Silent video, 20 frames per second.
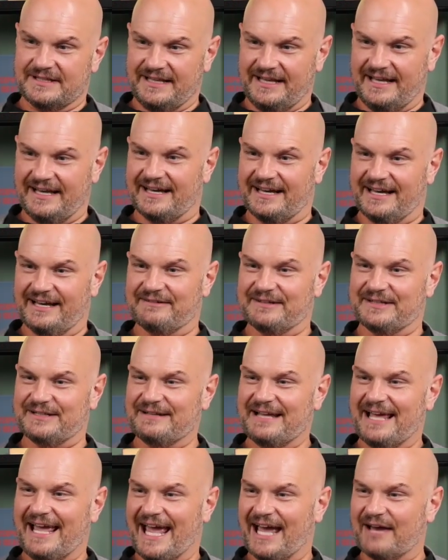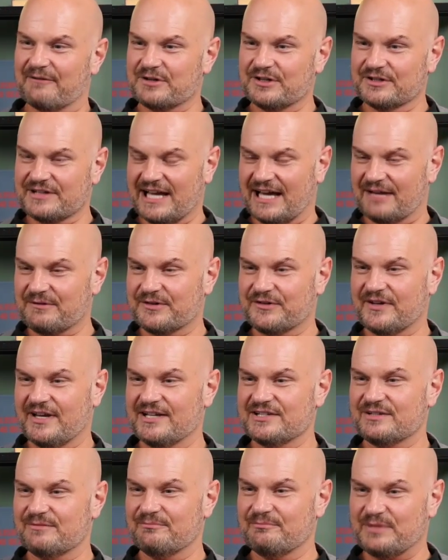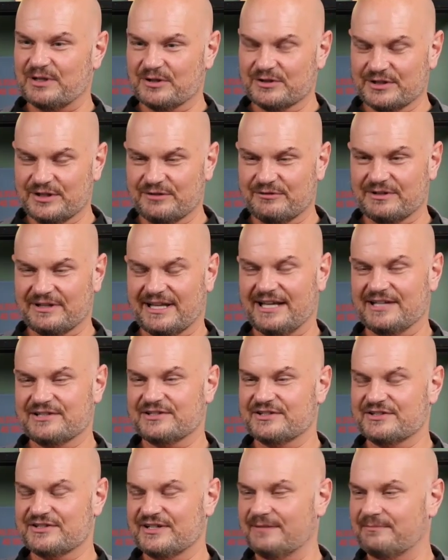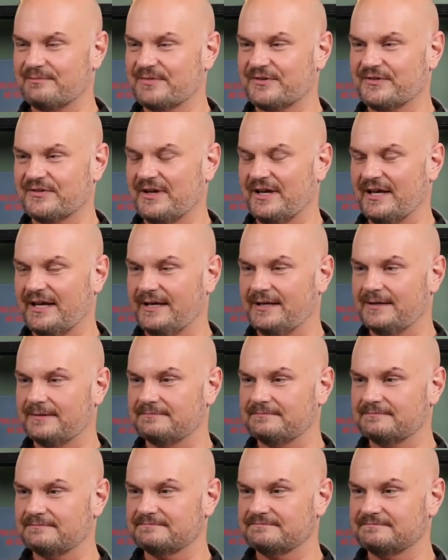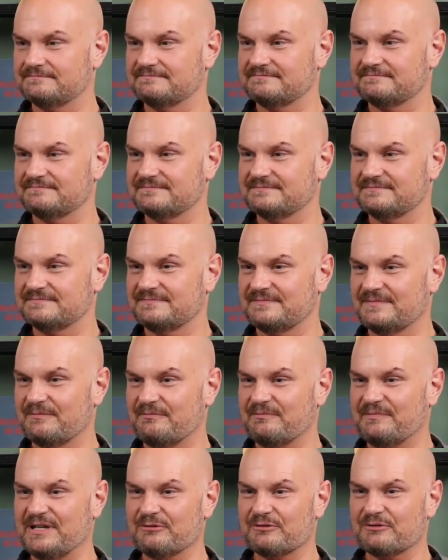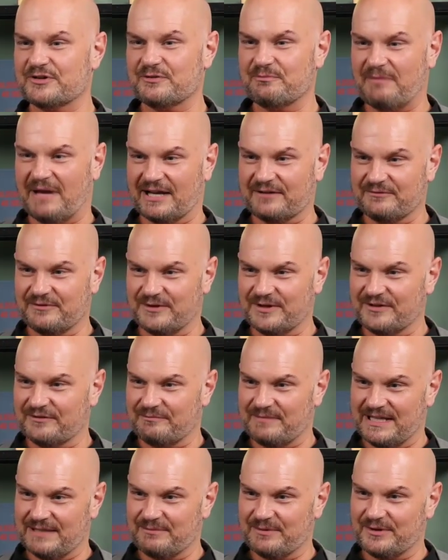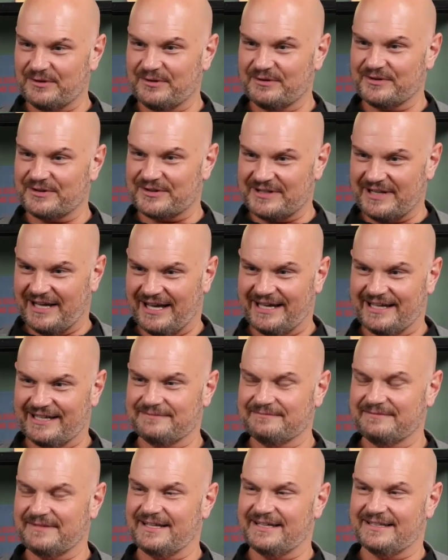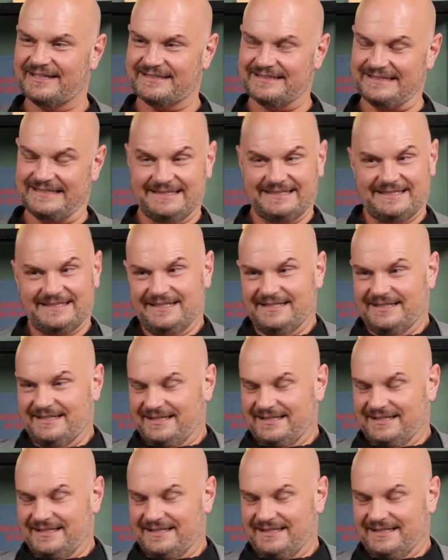yeah, I mean, have good conversation, build good relationships, um, be respectful of people, their time, and